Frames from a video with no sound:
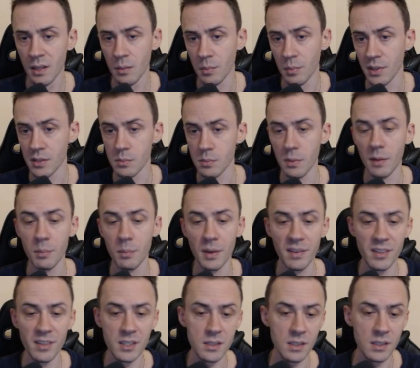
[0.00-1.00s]
because my
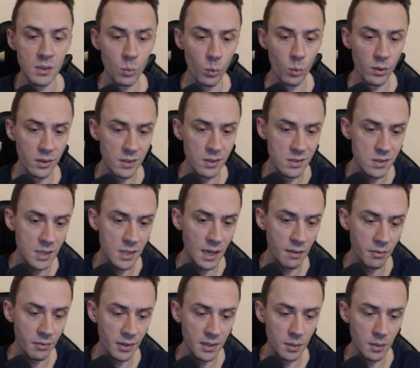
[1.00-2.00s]
previous Steam with the
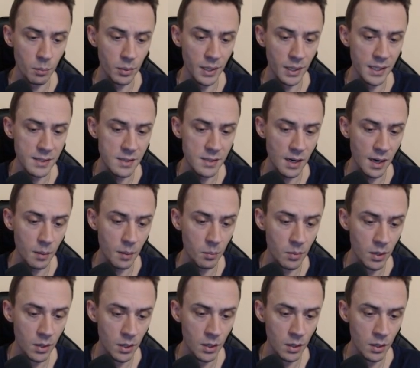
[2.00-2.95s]
stuff and the playtime